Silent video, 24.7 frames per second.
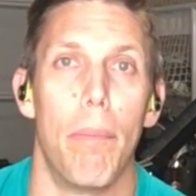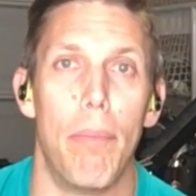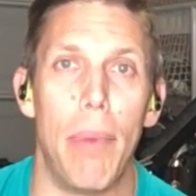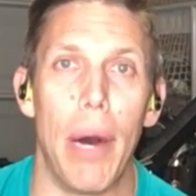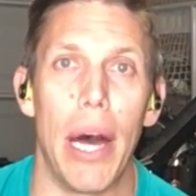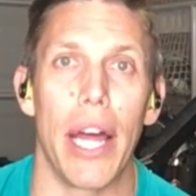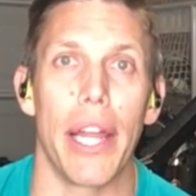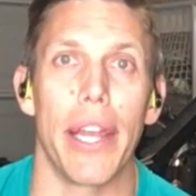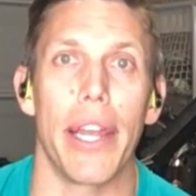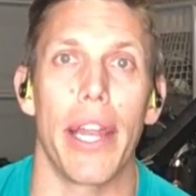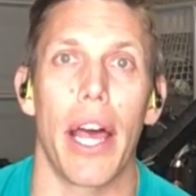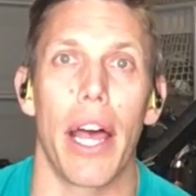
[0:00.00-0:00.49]

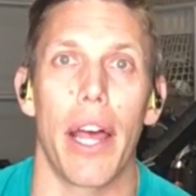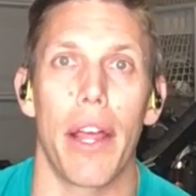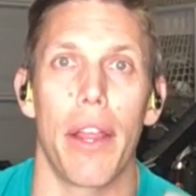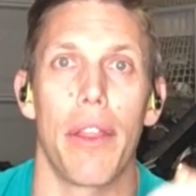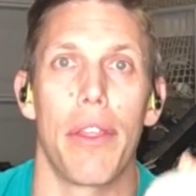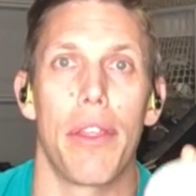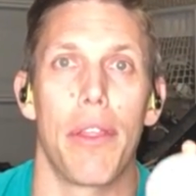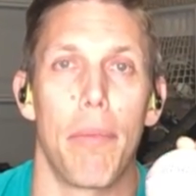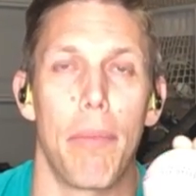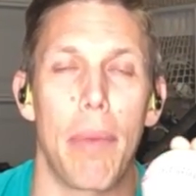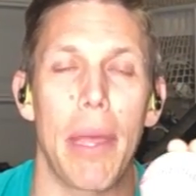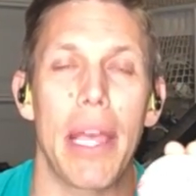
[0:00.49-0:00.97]
But
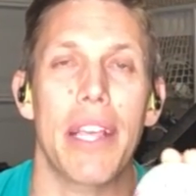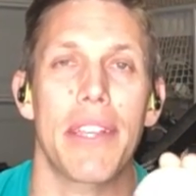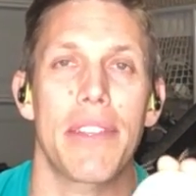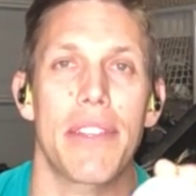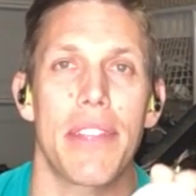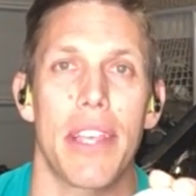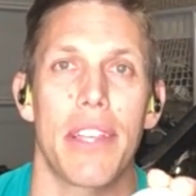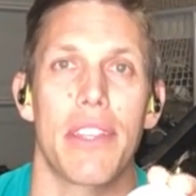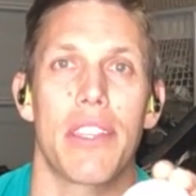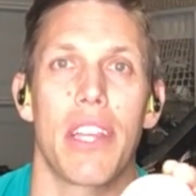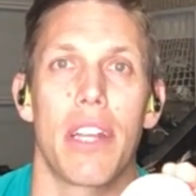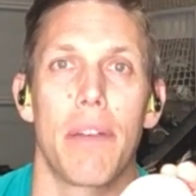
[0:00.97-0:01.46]
the
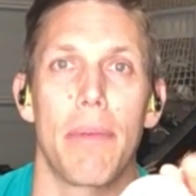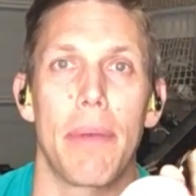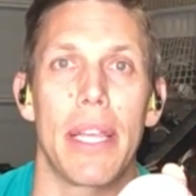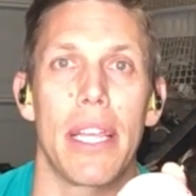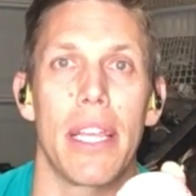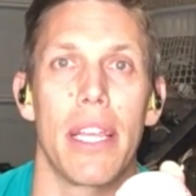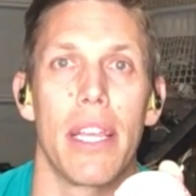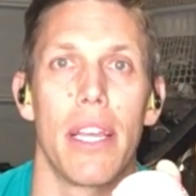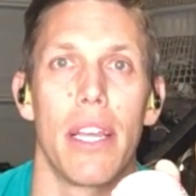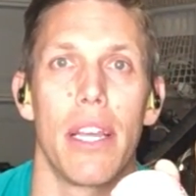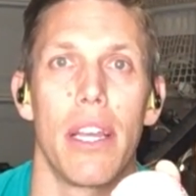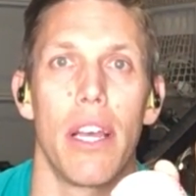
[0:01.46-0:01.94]
biggest thing is going to
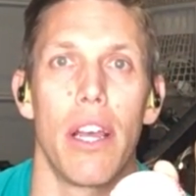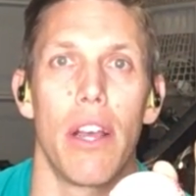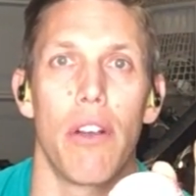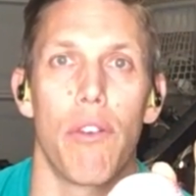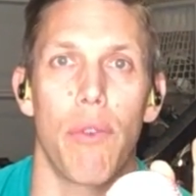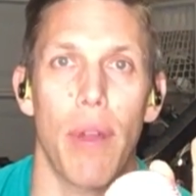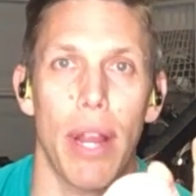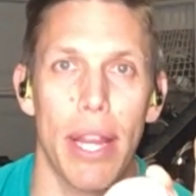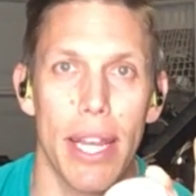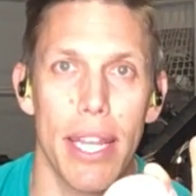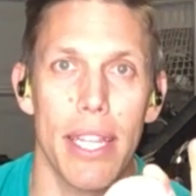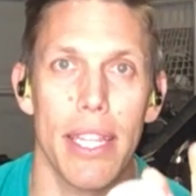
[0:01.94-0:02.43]
be
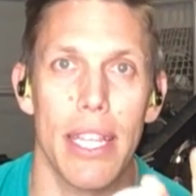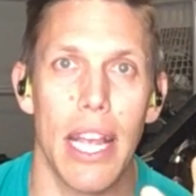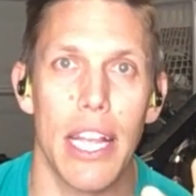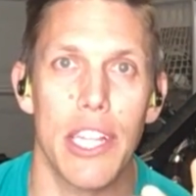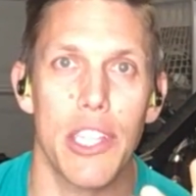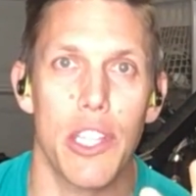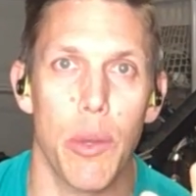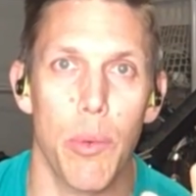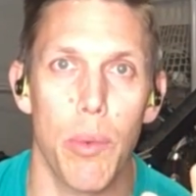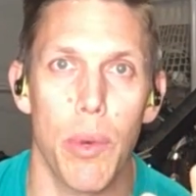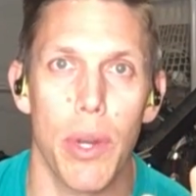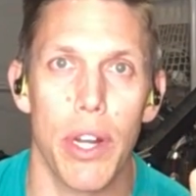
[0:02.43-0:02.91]

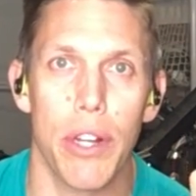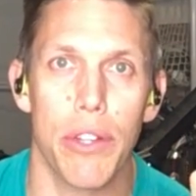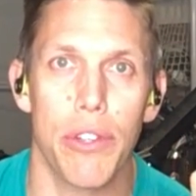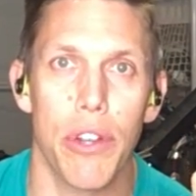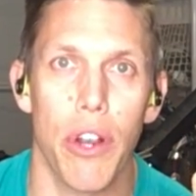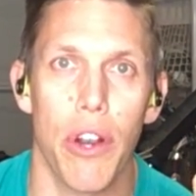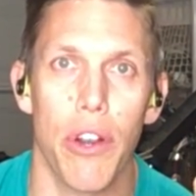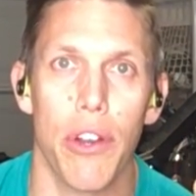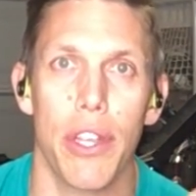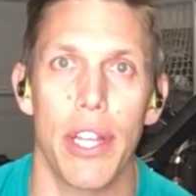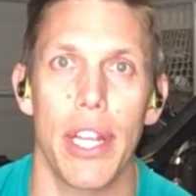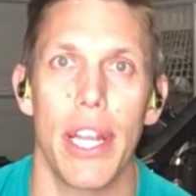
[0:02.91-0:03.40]
recognizing what our
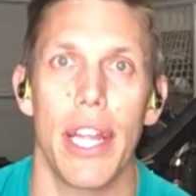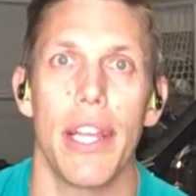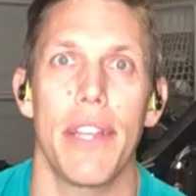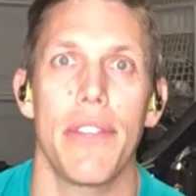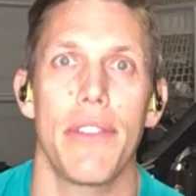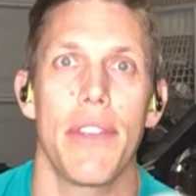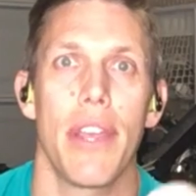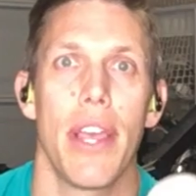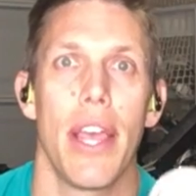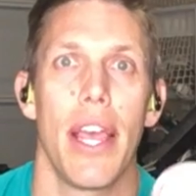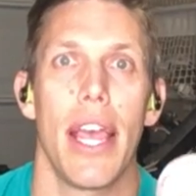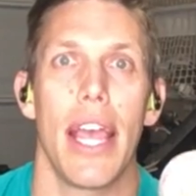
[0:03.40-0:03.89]
target
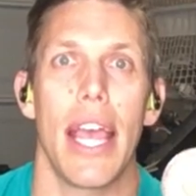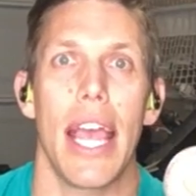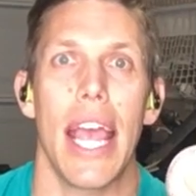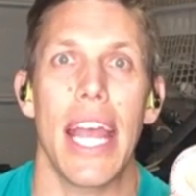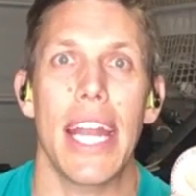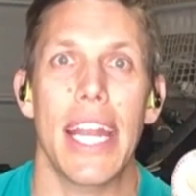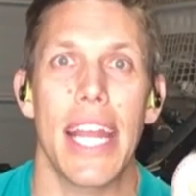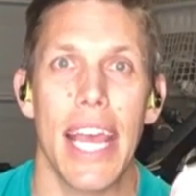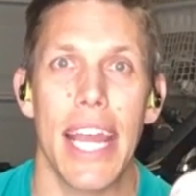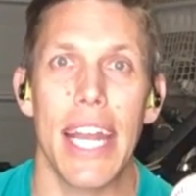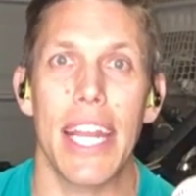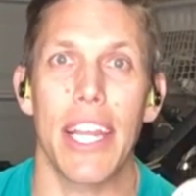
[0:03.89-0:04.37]
is
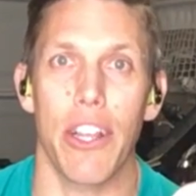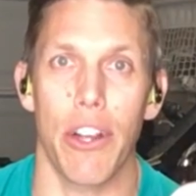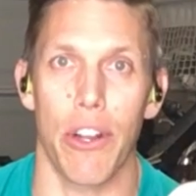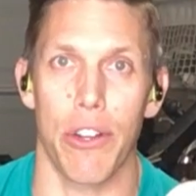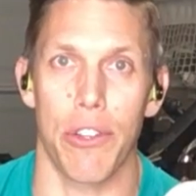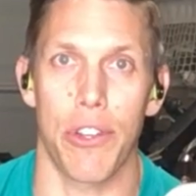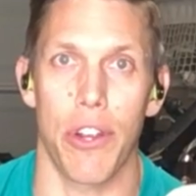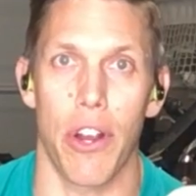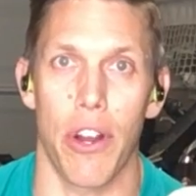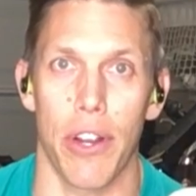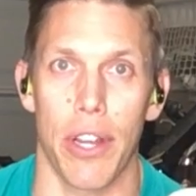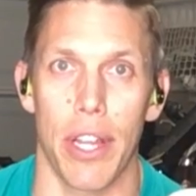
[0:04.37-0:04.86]
and hitting
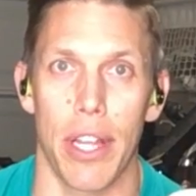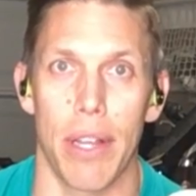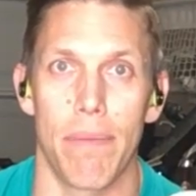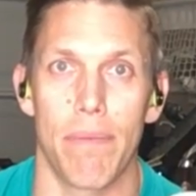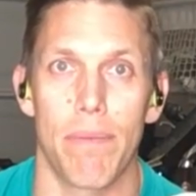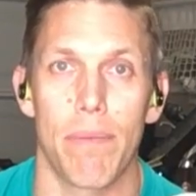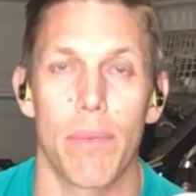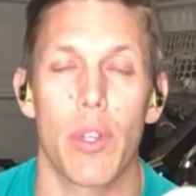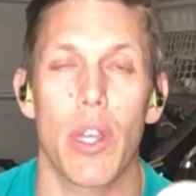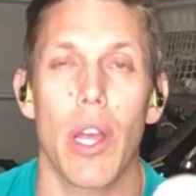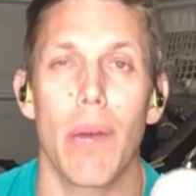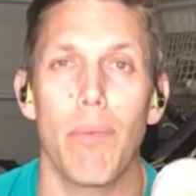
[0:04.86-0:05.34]
our target.
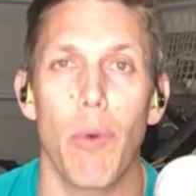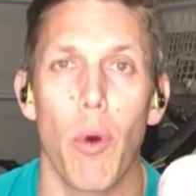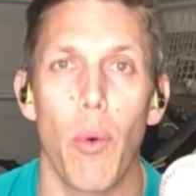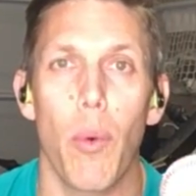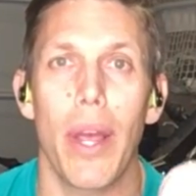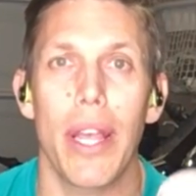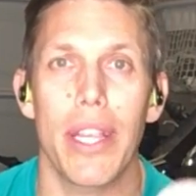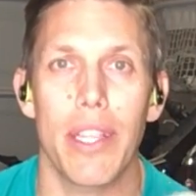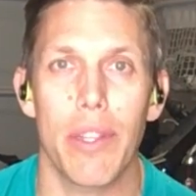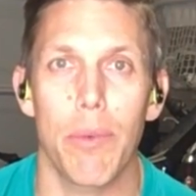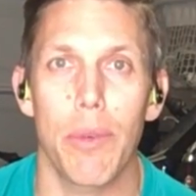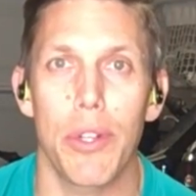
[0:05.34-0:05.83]
A couple
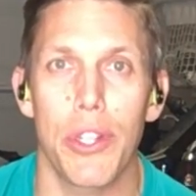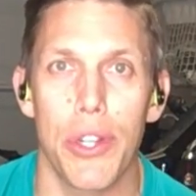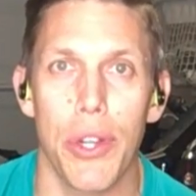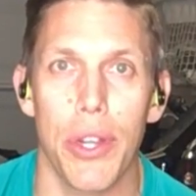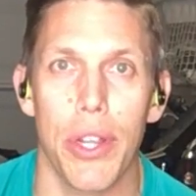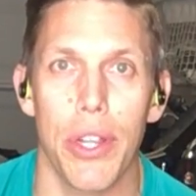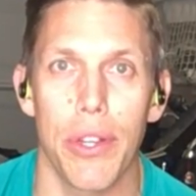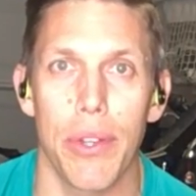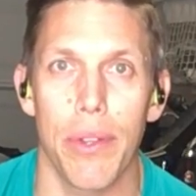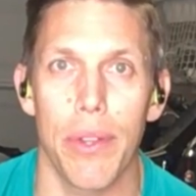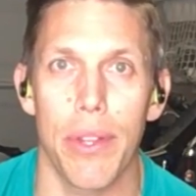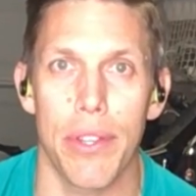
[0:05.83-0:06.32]
ways in which
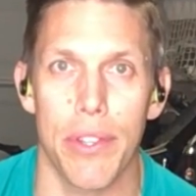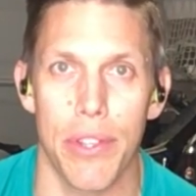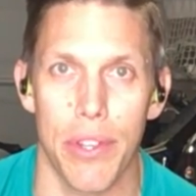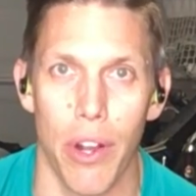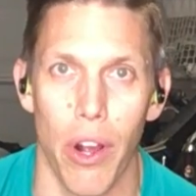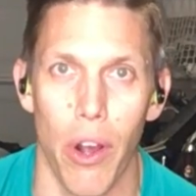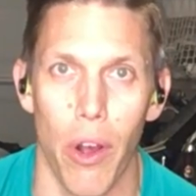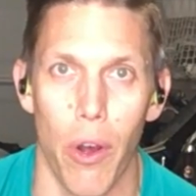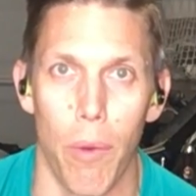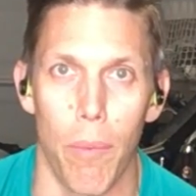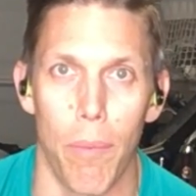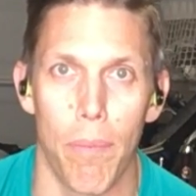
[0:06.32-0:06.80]
you can do this at
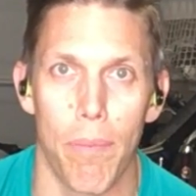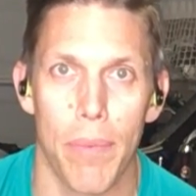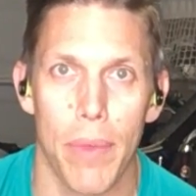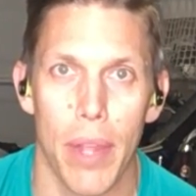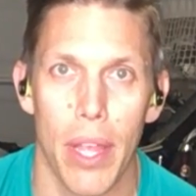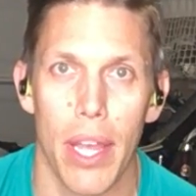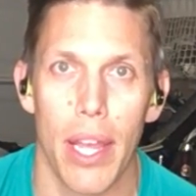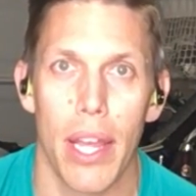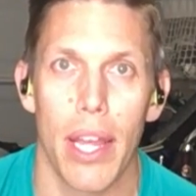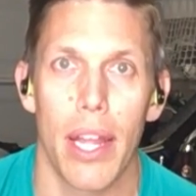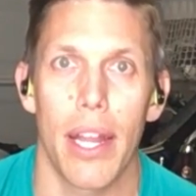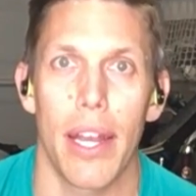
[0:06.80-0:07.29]
home.
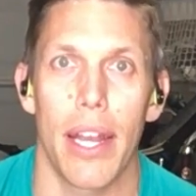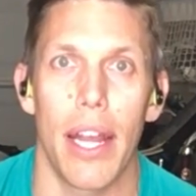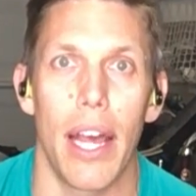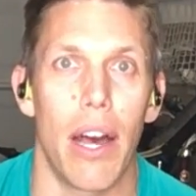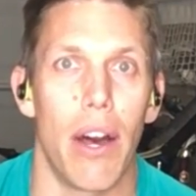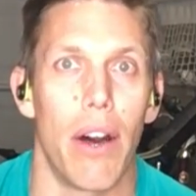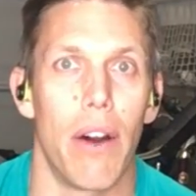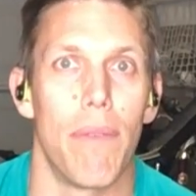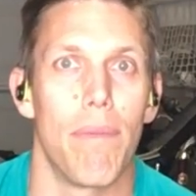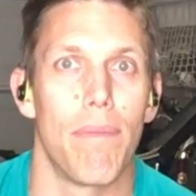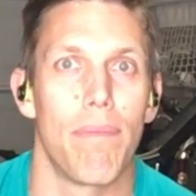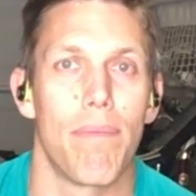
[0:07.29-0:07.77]

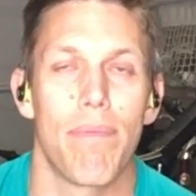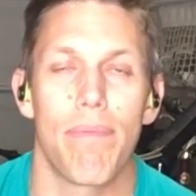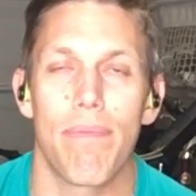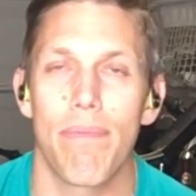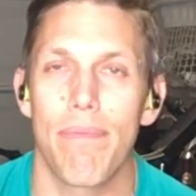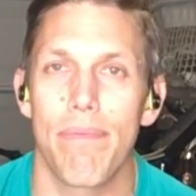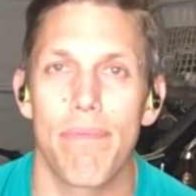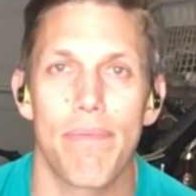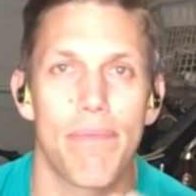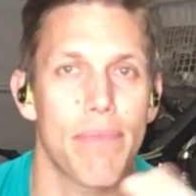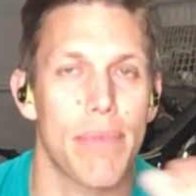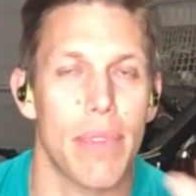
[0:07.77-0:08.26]
Now,
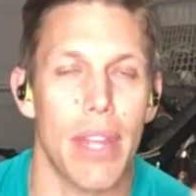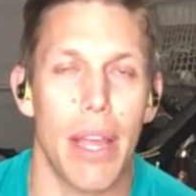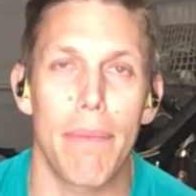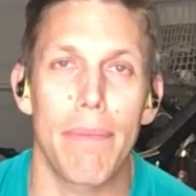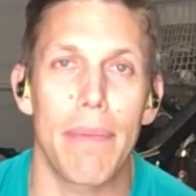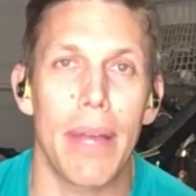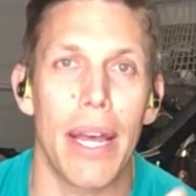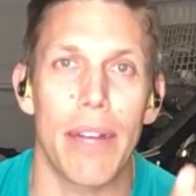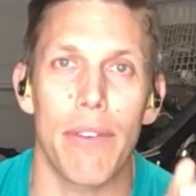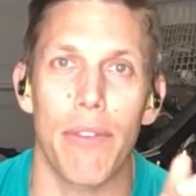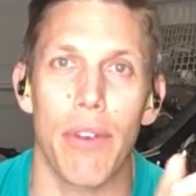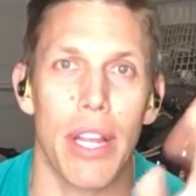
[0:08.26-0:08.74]

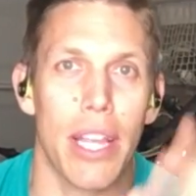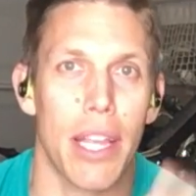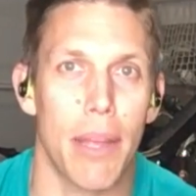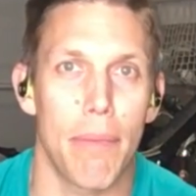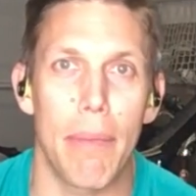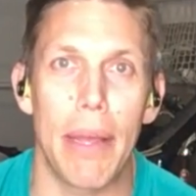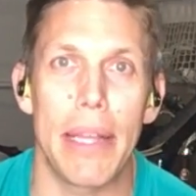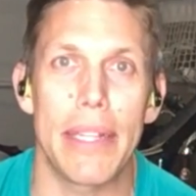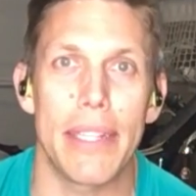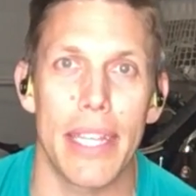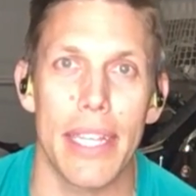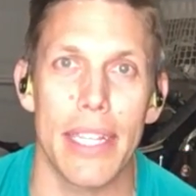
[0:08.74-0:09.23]
I'm not
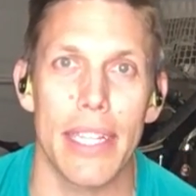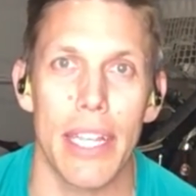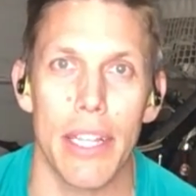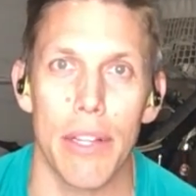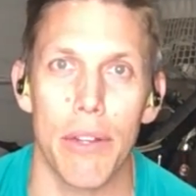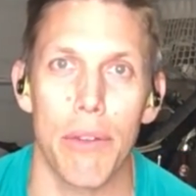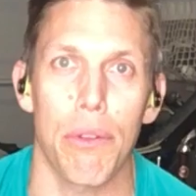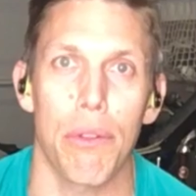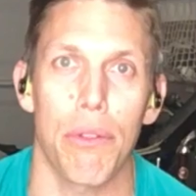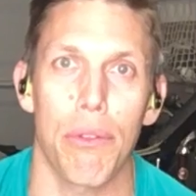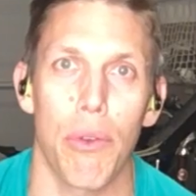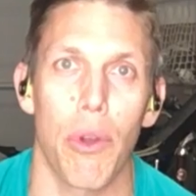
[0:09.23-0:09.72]
recommending
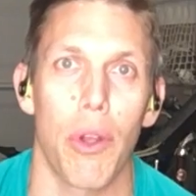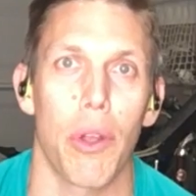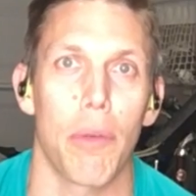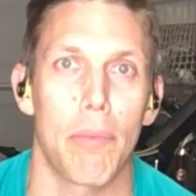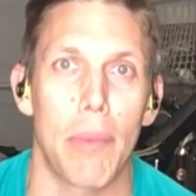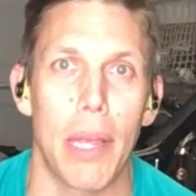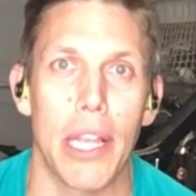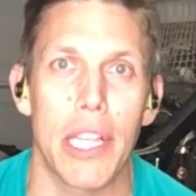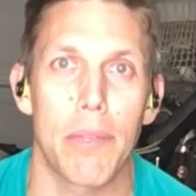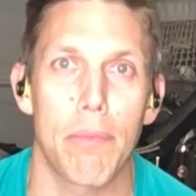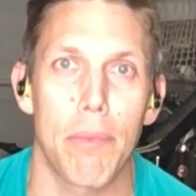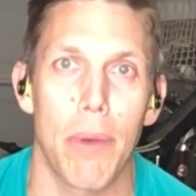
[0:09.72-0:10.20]
that you're throwing
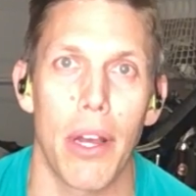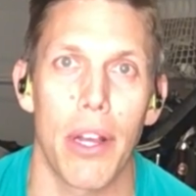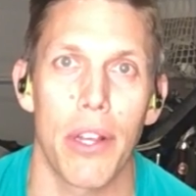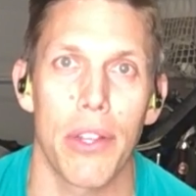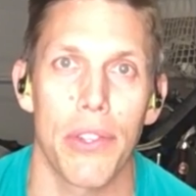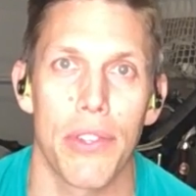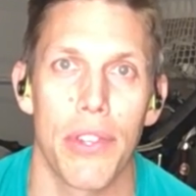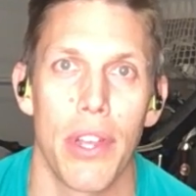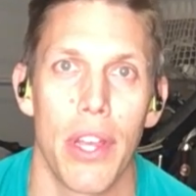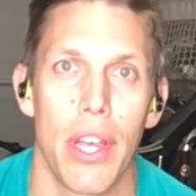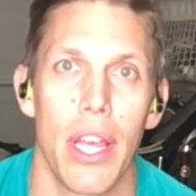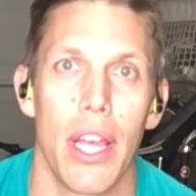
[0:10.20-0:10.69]

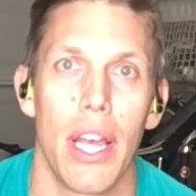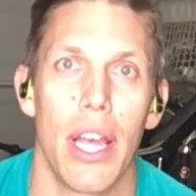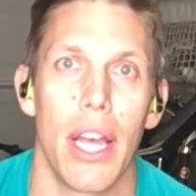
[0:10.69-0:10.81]
baseballs